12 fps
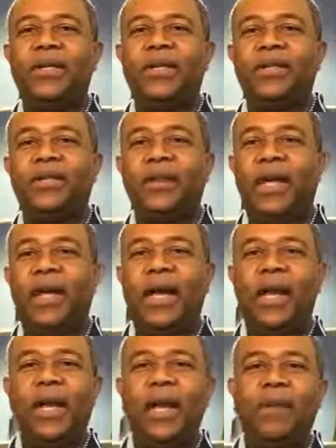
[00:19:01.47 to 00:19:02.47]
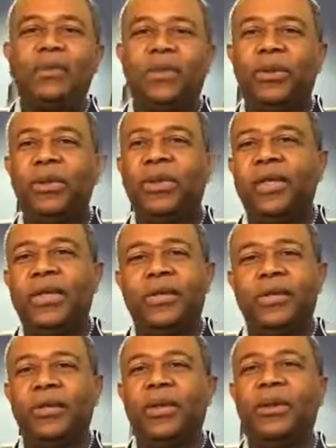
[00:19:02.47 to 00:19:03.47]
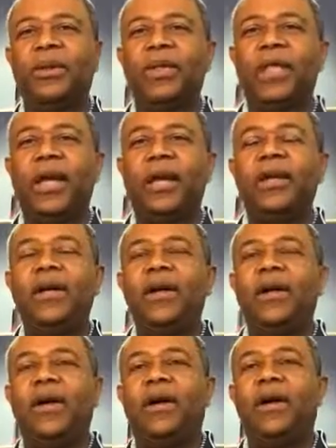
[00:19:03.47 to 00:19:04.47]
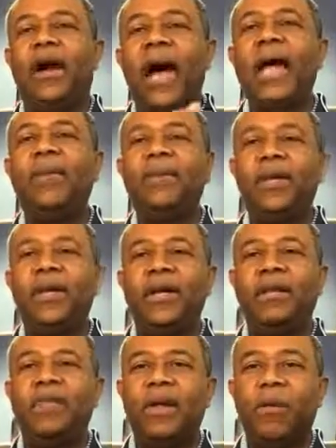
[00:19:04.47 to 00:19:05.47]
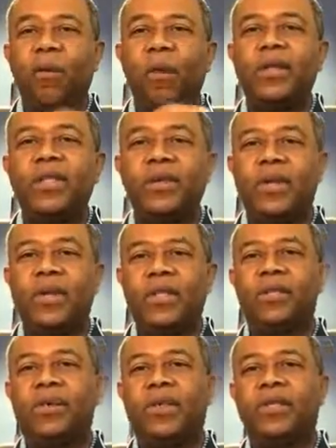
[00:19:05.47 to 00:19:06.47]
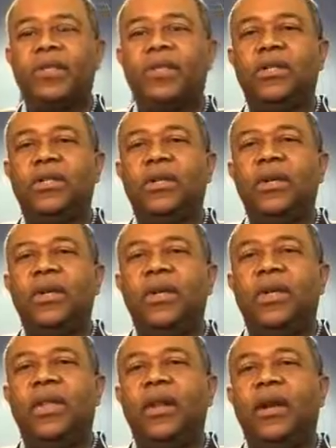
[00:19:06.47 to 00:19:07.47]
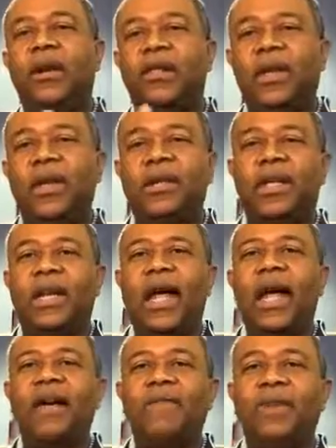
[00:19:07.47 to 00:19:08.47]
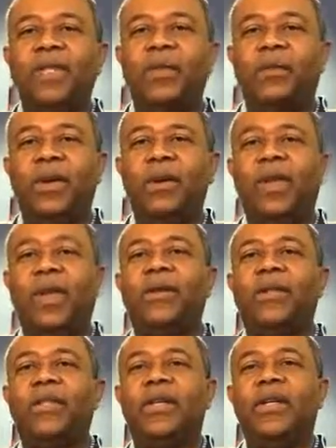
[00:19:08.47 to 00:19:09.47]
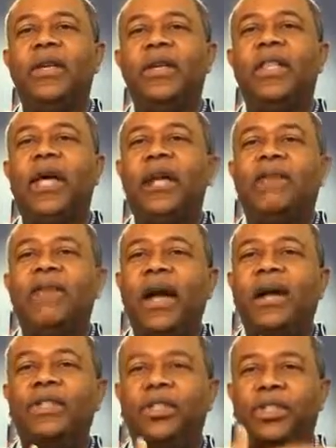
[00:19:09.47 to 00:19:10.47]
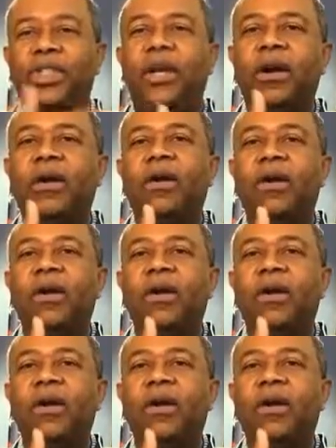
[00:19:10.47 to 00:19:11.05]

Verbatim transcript: teacher, and I absolutely disagree with that. Uh, I believe that wisdom is the best teacher. There are things that I have experienced that if I share